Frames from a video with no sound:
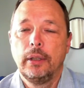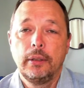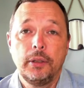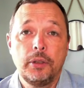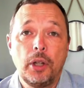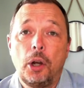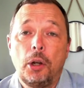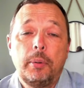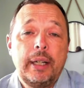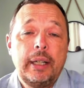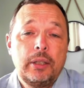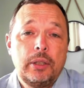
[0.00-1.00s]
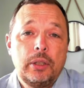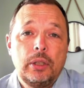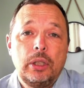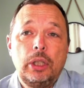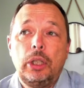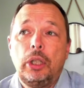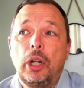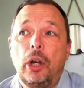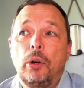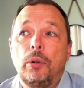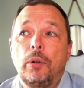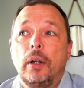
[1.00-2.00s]
there's always, you
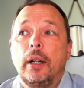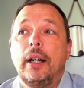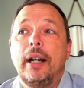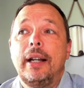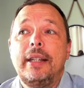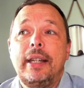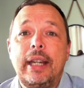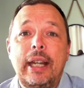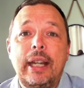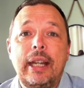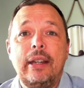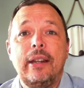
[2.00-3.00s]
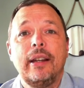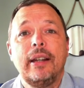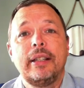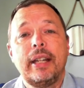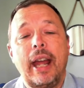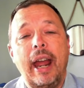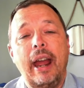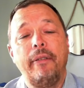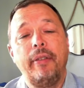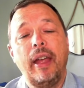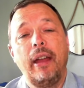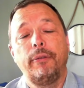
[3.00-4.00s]
know, a need to
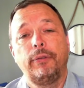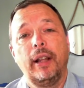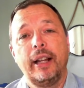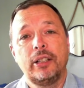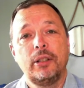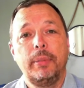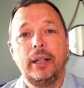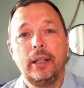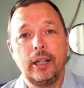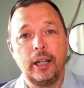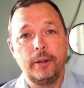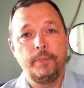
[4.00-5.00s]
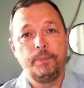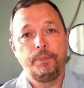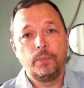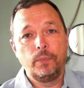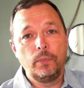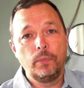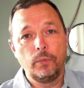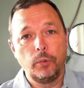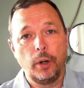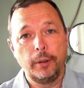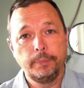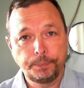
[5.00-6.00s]
have that flexibility,
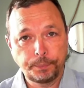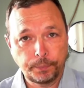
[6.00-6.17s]
right?